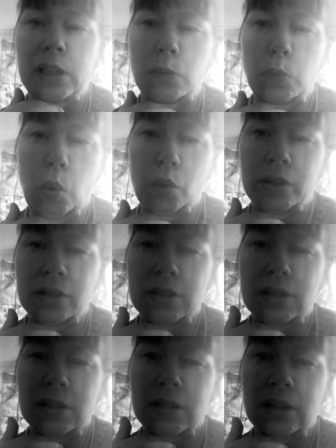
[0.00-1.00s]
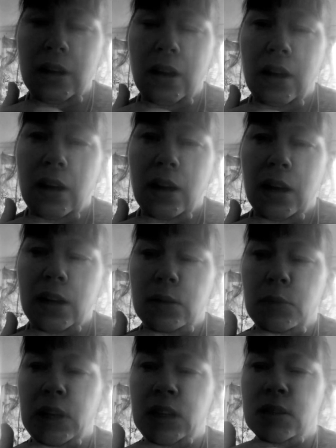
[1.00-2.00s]
things are really important.
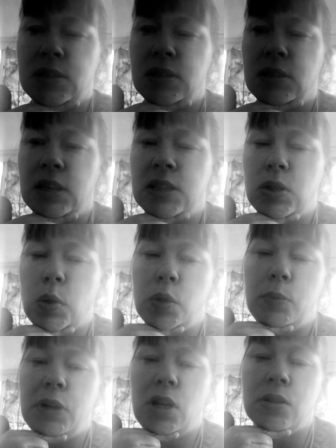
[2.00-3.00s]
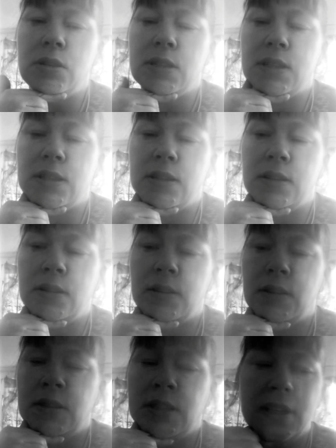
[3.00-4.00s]
And it's good
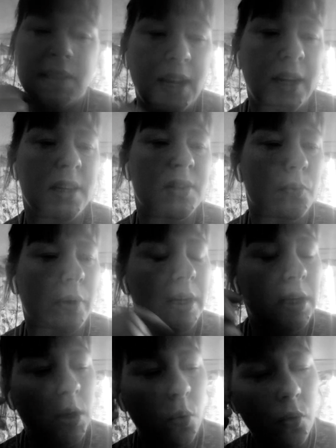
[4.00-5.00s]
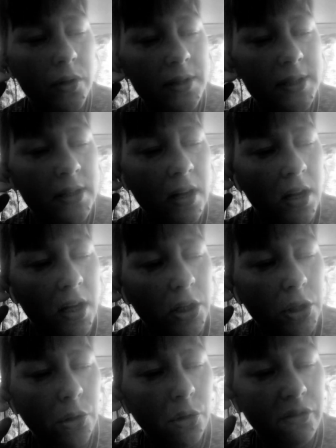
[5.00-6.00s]
because today's reading was,
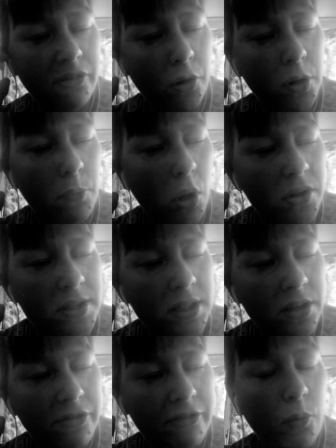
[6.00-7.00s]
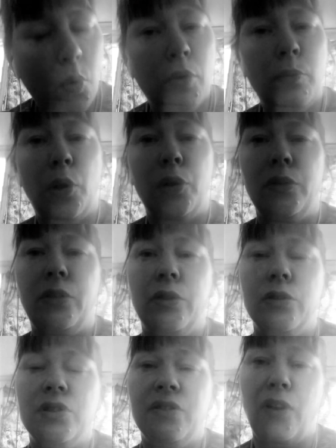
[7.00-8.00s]
you know, very positive for
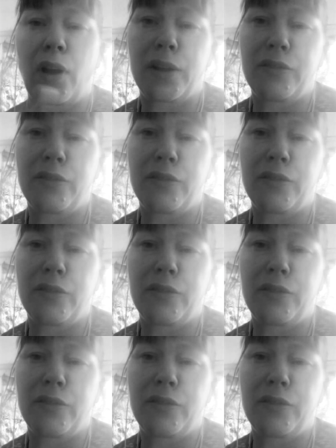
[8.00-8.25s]
both